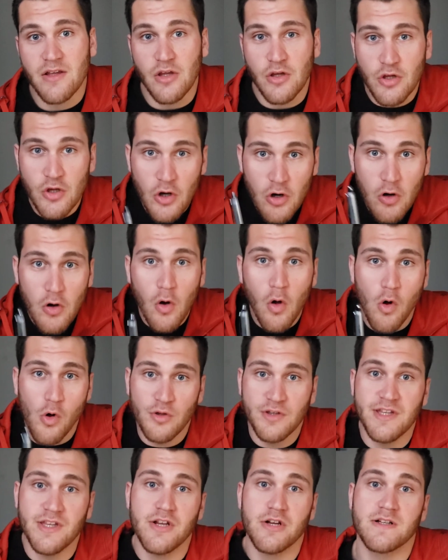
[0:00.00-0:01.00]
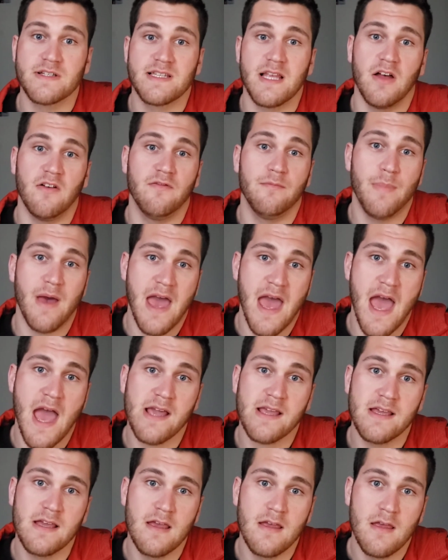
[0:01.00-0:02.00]
You're holding yourself
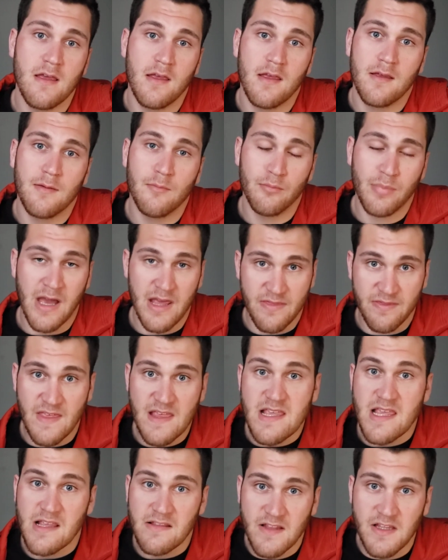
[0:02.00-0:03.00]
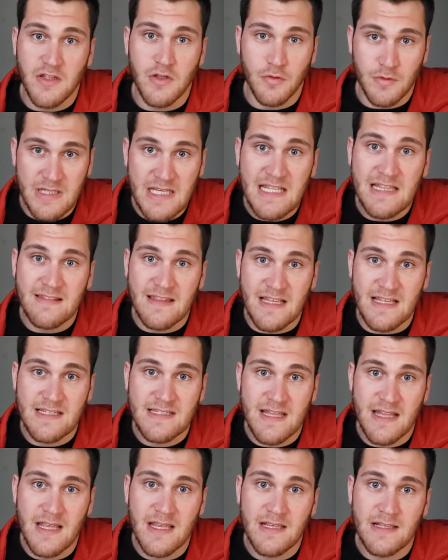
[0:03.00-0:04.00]
back by thinking that you need these
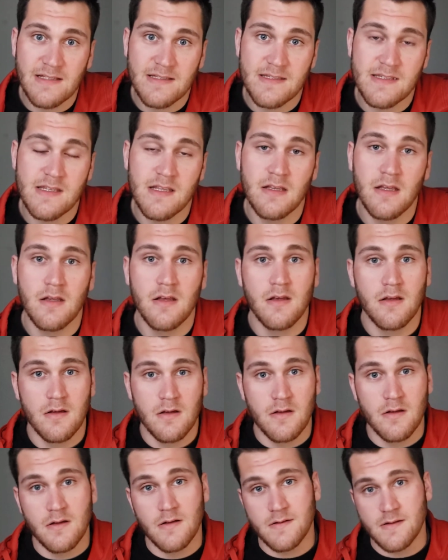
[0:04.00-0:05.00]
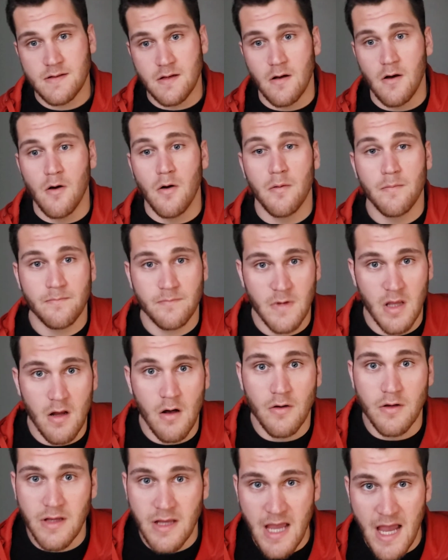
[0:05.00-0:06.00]
things. So, you know,
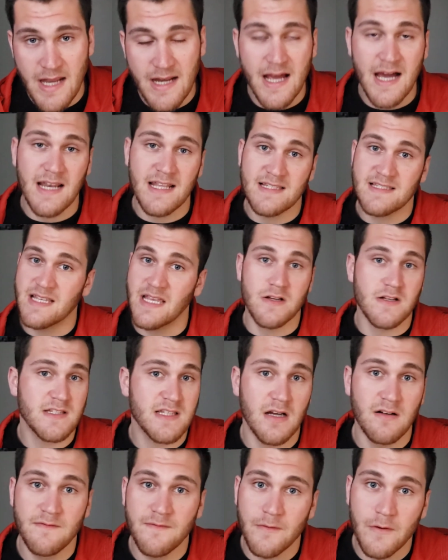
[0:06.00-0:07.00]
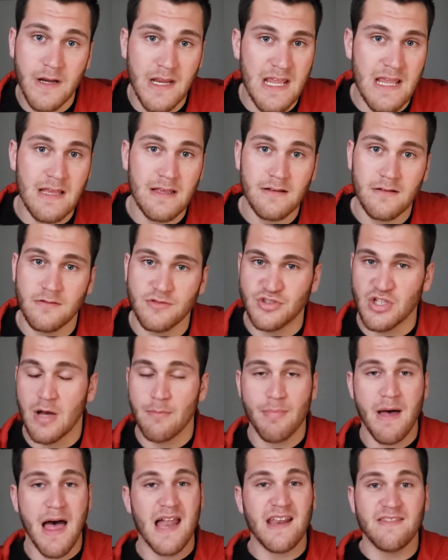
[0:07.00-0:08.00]
you kind of got to set yourself free.
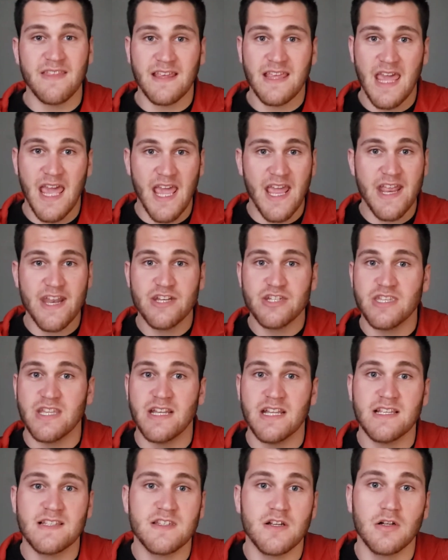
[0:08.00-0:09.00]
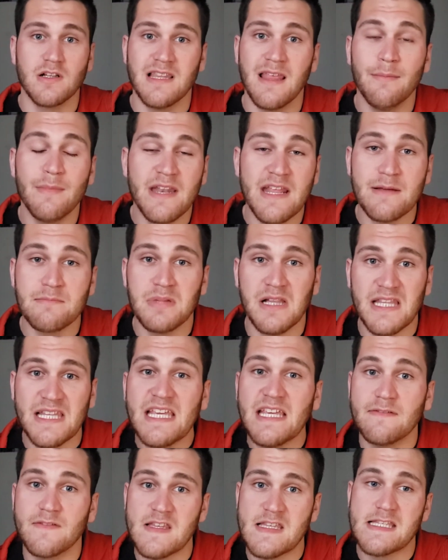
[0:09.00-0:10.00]
Jump out of the cage that is your limiting
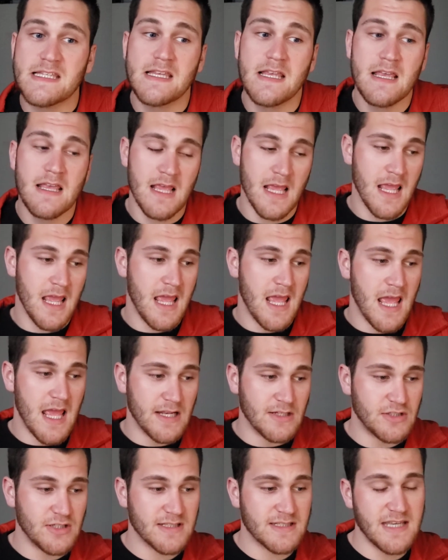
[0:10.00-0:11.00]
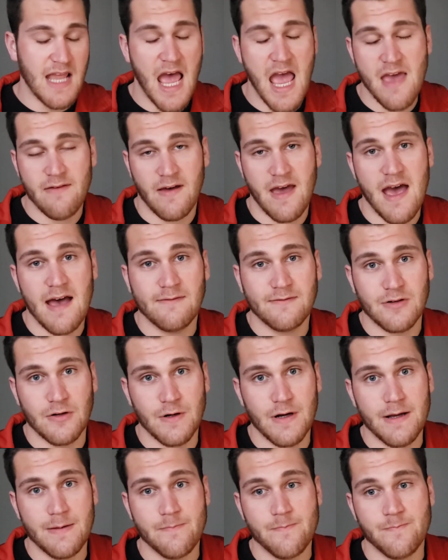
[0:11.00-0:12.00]
beliefs and just dive after
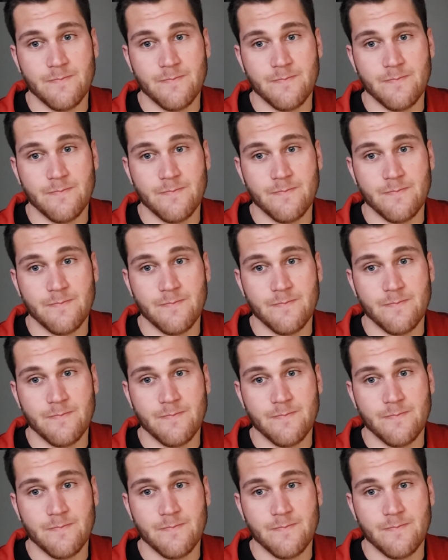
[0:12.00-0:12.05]
it.